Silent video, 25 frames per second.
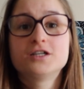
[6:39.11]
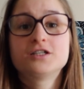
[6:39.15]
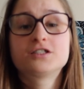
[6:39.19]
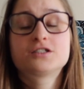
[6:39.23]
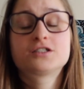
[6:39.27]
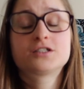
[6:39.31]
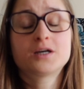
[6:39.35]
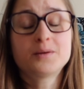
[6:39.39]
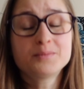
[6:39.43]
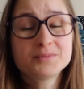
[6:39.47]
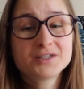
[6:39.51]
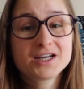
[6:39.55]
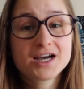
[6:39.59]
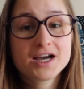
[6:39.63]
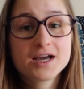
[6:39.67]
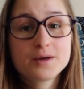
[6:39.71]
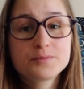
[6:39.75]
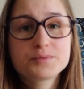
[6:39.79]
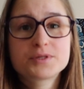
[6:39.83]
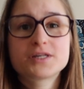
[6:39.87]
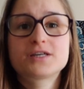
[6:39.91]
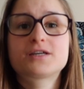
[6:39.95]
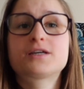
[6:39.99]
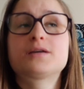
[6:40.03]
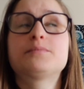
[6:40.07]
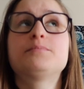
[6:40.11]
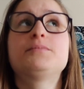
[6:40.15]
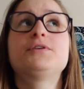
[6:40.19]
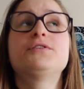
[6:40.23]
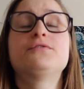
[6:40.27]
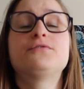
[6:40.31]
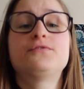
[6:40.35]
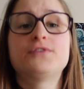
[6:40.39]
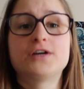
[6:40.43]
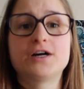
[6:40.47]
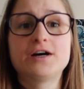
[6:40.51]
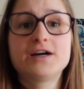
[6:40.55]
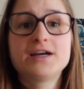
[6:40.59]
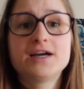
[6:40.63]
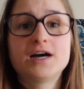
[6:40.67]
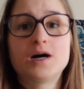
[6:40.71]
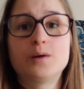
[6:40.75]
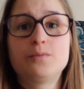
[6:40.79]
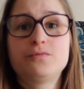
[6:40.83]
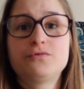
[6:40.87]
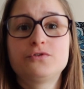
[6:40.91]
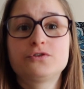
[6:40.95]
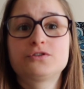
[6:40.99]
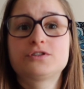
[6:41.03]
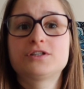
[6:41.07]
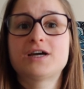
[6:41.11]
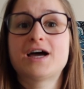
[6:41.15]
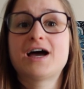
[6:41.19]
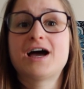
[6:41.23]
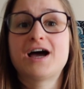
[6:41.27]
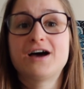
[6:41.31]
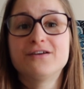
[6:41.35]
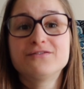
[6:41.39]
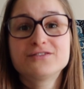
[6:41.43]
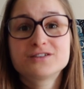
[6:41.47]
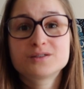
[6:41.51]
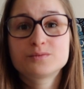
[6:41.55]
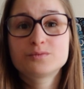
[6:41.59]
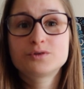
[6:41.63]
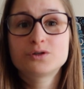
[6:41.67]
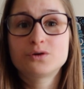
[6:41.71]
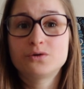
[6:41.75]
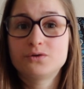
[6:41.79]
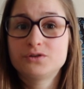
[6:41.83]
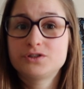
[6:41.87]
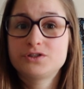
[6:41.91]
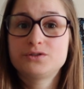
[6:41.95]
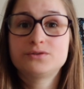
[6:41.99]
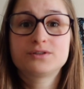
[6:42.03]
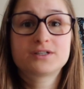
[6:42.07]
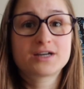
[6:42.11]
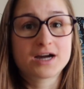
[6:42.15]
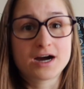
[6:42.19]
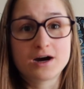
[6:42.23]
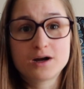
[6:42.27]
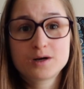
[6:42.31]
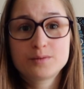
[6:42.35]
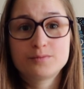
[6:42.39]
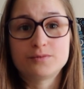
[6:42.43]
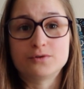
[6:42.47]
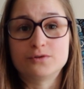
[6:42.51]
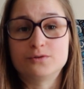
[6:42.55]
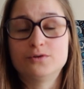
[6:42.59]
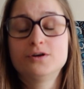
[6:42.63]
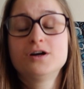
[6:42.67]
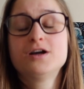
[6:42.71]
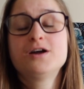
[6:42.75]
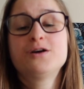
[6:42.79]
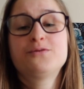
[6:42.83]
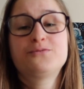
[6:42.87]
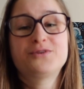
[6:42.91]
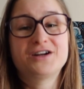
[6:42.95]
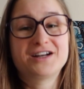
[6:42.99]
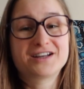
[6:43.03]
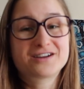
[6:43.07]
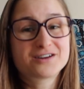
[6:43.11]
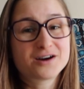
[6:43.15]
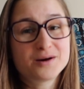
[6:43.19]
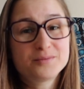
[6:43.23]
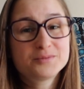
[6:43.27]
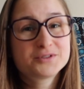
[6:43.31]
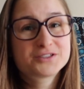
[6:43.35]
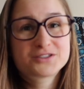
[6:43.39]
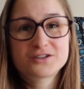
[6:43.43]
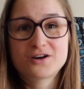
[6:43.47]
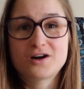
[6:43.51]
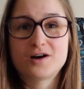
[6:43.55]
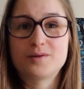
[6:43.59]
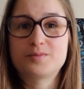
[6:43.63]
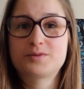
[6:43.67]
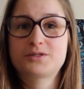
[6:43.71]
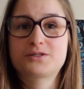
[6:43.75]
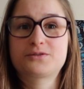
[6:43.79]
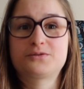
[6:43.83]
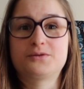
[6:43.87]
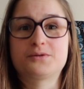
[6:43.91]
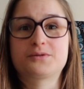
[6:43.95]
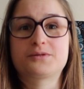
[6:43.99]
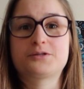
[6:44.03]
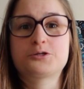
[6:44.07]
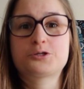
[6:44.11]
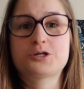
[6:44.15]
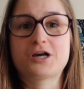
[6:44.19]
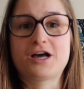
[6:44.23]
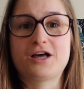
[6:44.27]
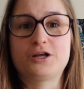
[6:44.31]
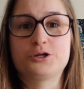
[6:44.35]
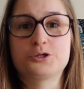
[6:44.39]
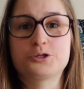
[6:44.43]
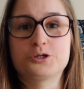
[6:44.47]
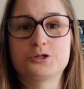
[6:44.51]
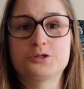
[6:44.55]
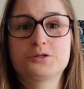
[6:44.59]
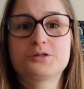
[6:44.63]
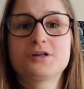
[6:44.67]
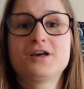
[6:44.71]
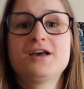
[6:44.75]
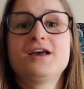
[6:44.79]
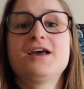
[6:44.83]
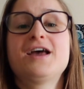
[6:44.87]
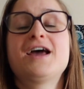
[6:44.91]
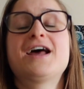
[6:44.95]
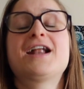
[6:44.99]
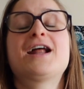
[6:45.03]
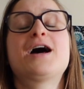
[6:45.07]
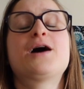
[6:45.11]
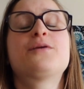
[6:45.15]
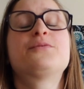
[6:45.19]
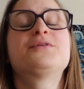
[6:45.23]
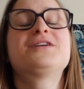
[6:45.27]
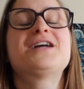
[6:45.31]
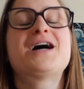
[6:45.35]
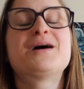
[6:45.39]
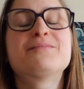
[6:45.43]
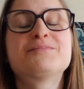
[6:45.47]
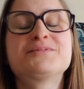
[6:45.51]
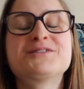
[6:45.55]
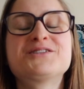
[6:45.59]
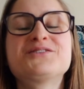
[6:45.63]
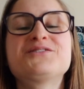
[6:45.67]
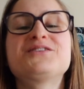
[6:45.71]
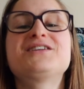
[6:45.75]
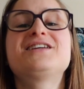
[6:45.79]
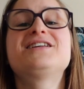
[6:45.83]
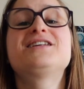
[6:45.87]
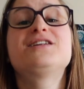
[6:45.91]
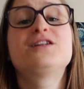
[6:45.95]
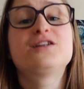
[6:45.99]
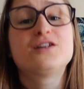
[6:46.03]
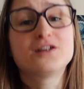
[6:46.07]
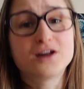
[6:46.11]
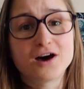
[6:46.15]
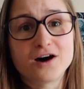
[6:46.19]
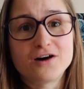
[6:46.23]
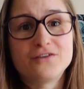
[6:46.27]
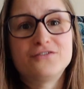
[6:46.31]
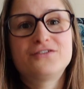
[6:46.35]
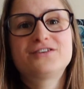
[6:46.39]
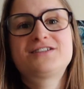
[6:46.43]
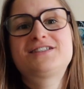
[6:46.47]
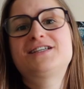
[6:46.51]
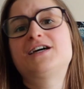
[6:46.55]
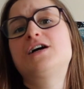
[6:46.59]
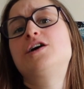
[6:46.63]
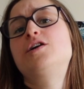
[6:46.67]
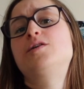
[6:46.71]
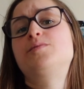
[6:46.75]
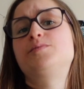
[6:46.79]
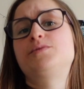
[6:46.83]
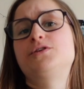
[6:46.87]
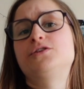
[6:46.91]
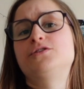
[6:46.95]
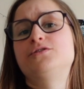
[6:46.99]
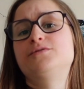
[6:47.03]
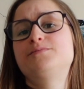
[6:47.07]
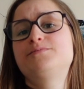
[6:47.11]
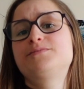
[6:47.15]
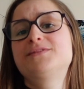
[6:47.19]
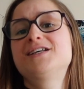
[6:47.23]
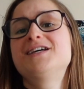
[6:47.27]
Sometimes it can be very helpful to have someone hold you accountable when it comes to obstacles and challenges, and I would absolutely love to help you.